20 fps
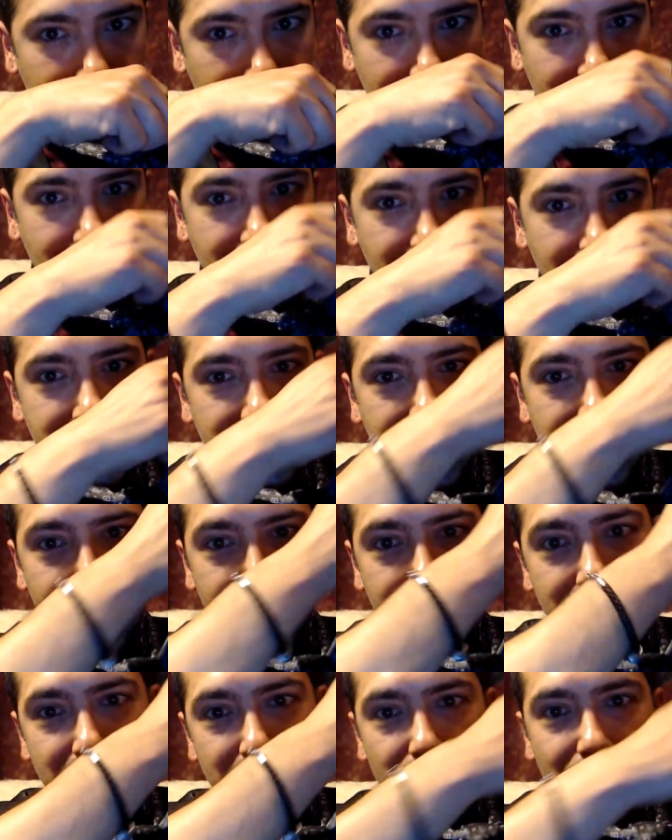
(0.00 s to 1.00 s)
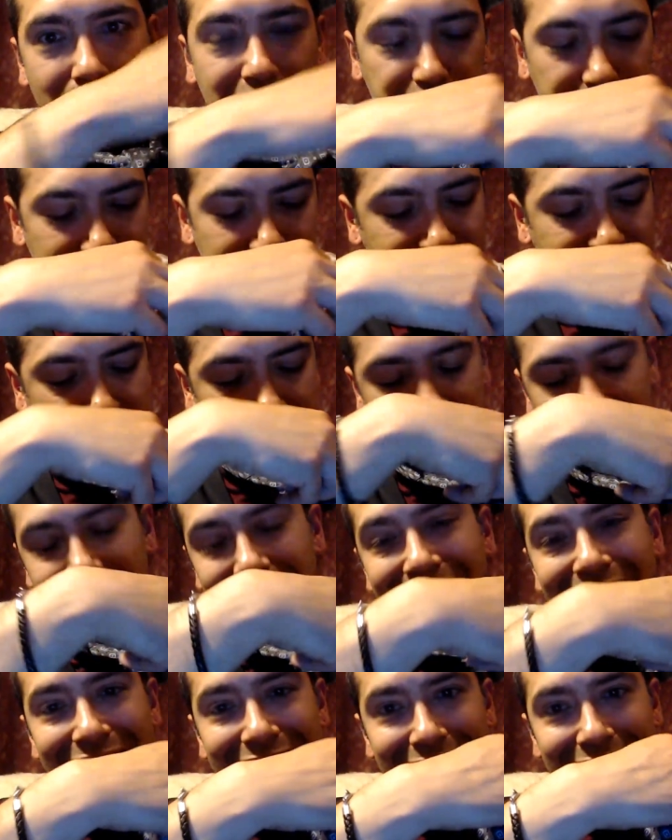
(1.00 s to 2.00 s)
All right? You actually have to
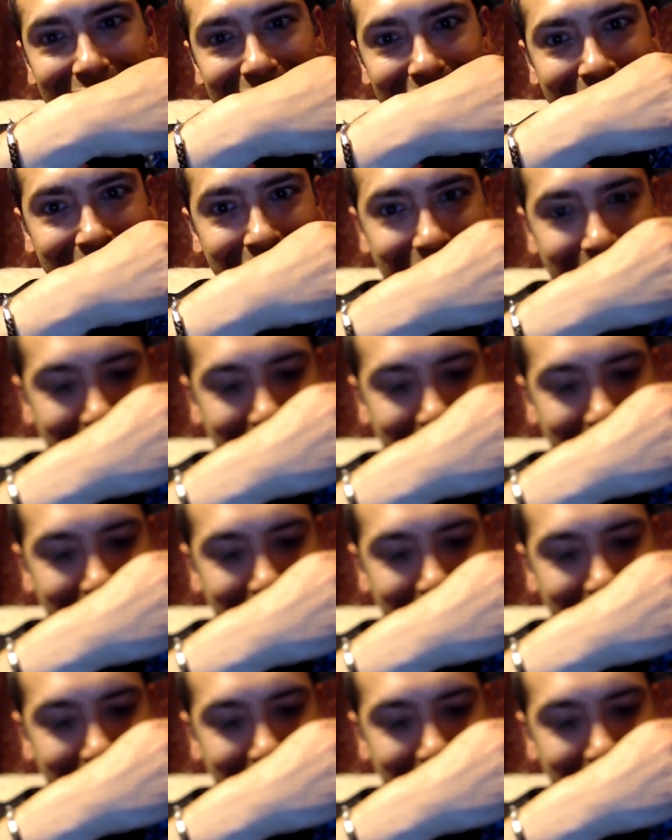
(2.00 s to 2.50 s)
tie it into